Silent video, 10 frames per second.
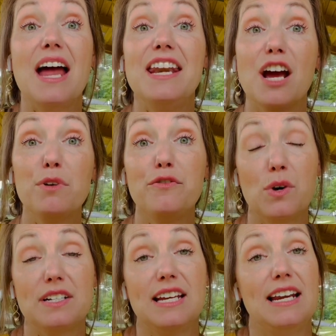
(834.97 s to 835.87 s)
Number
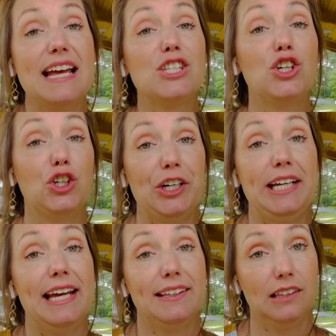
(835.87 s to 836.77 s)
14 is
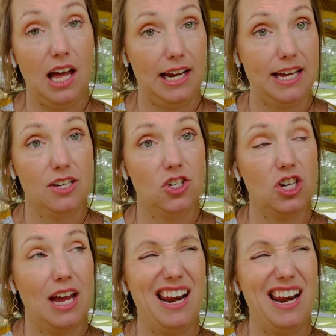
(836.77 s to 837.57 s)
good luggage.